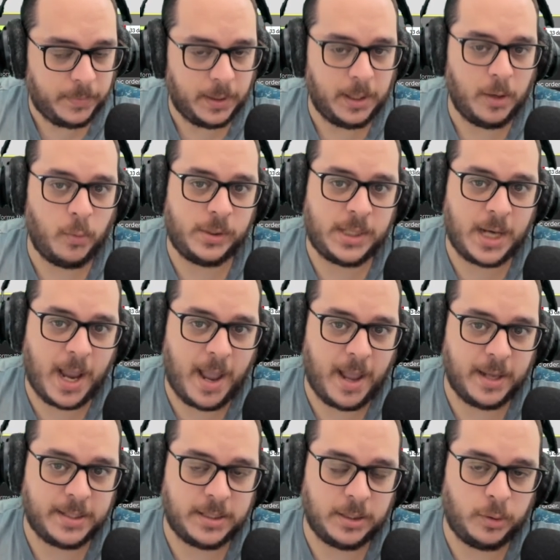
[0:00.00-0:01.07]
which
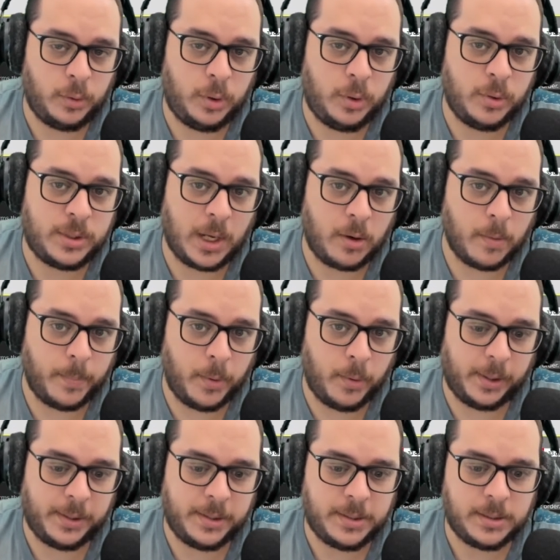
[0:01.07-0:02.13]
has two sound
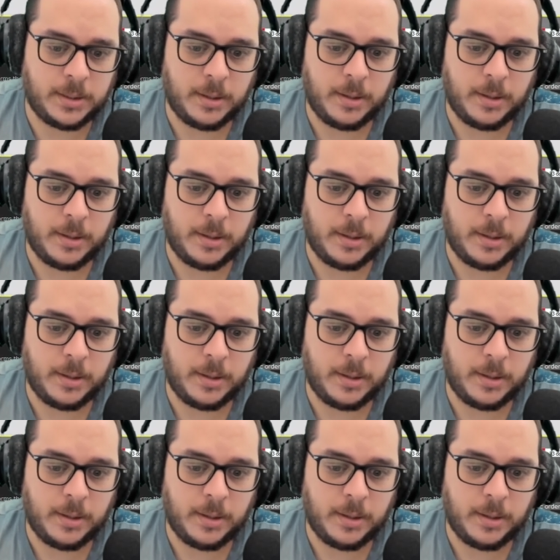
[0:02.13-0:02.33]
components,